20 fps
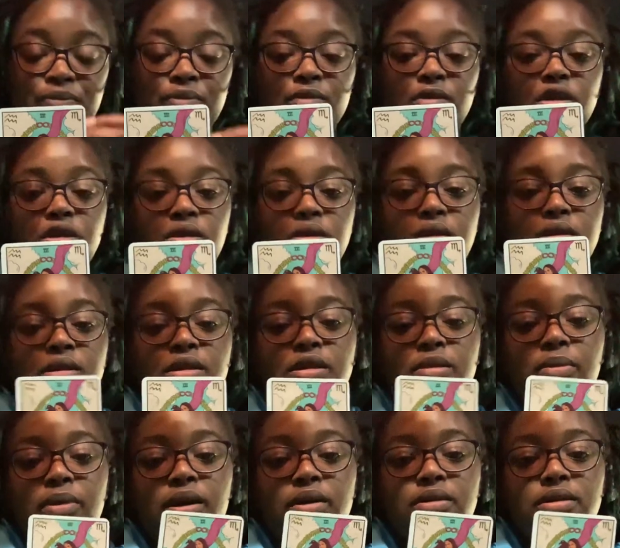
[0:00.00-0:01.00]
So this is
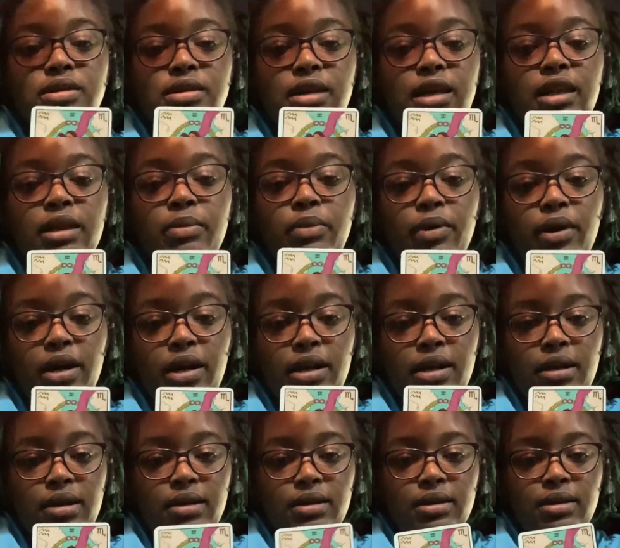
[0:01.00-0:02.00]
about
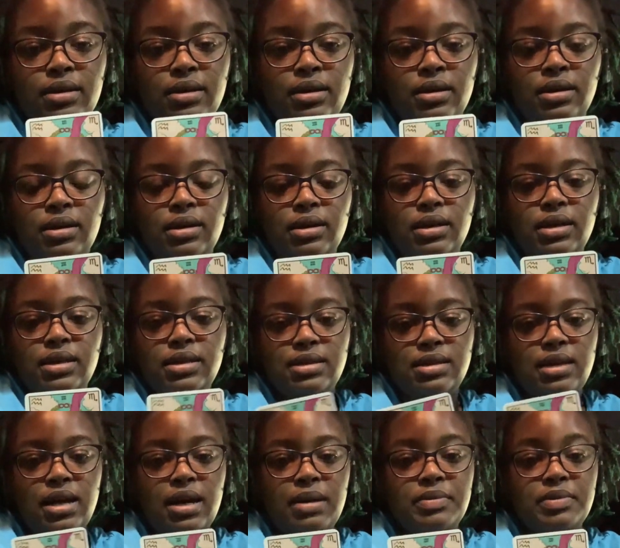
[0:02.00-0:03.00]
celebrating. It's
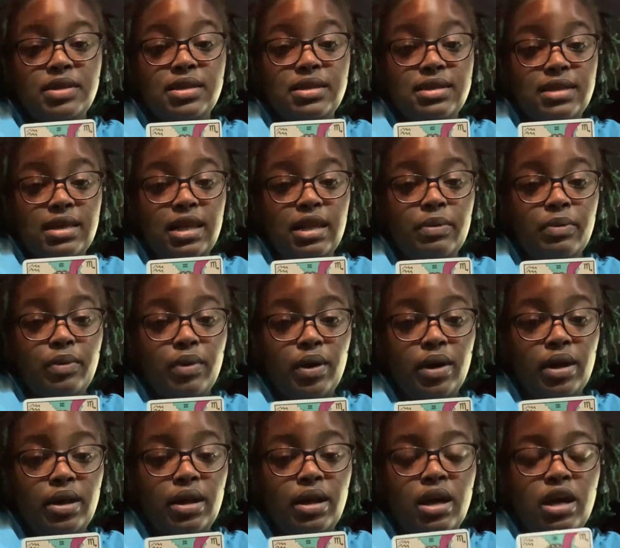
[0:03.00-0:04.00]
time to
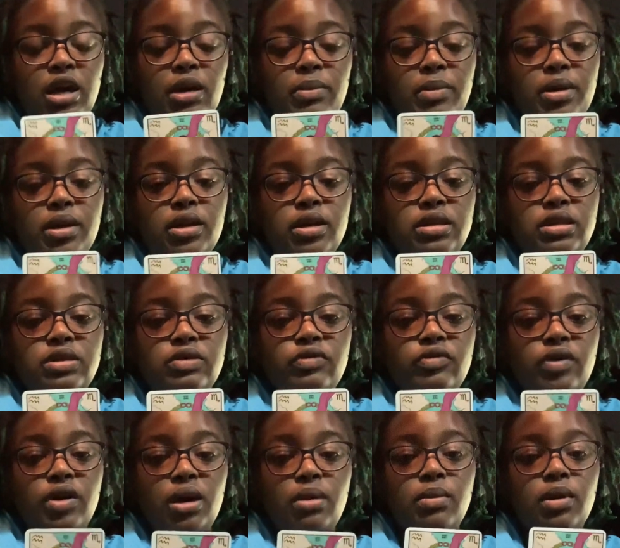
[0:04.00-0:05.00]
celebrate because you've
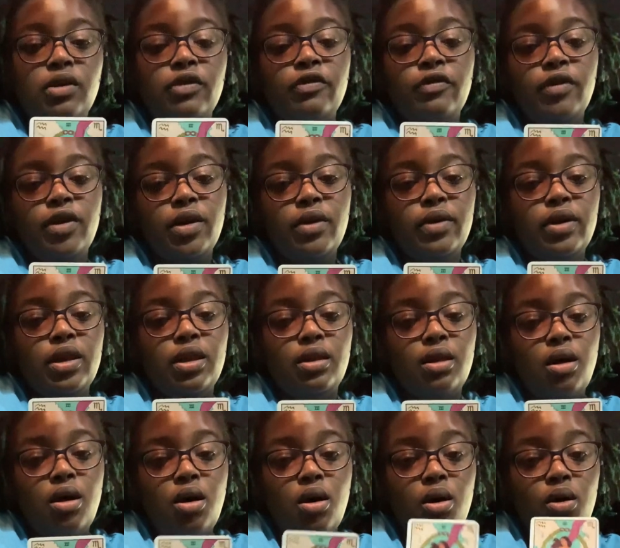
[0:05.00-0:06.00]
come a very
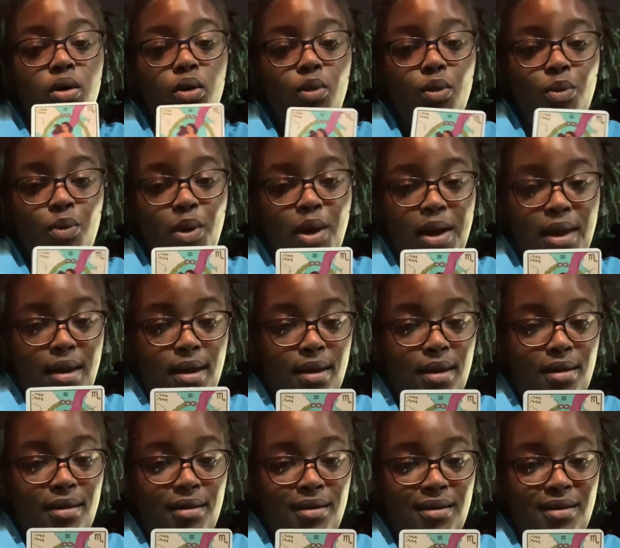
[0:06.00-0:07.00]
long way
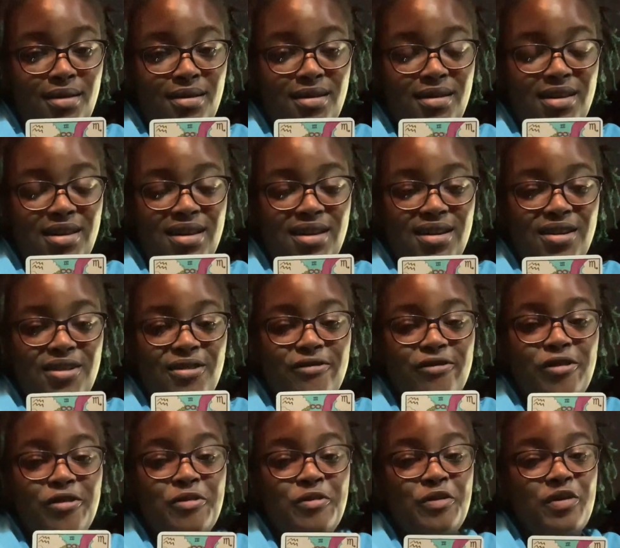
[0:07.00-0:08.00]

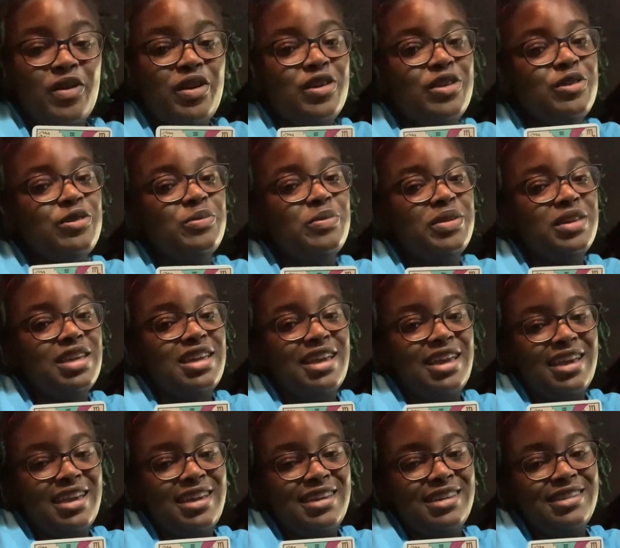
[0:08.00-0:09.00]
from where you
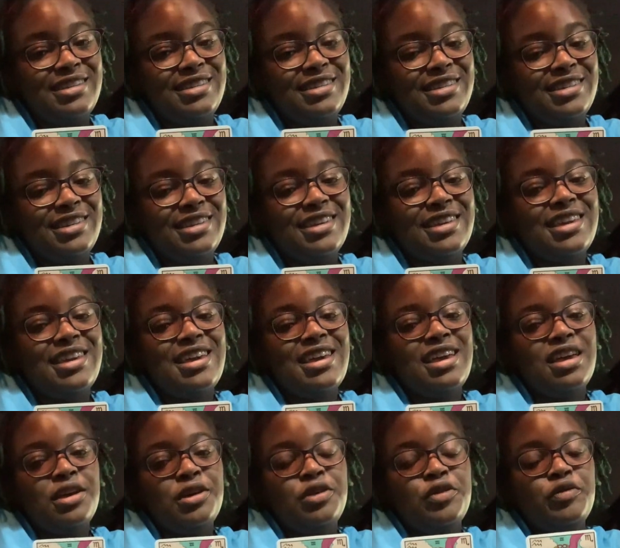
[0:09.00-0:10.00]
began.
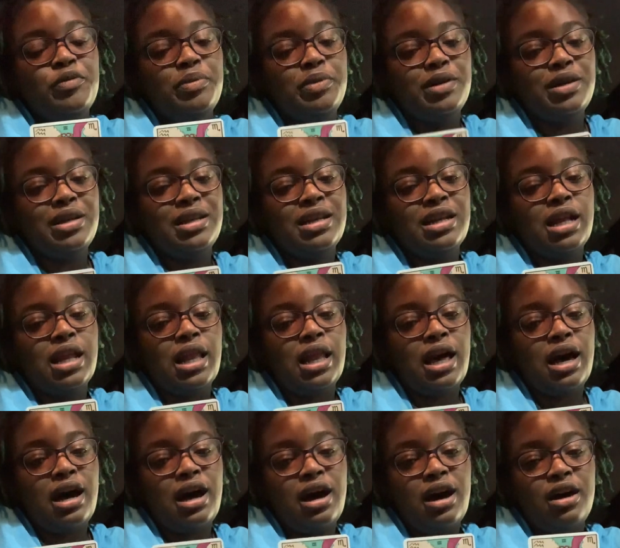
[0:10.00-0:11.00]
You've put in a
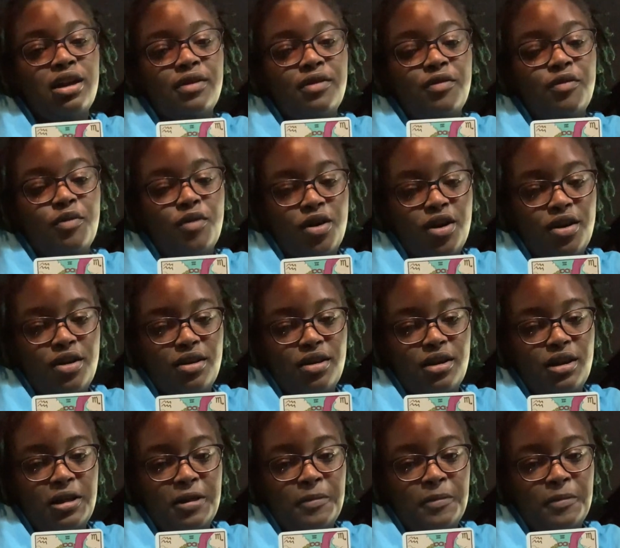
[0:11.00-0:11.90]
lot of work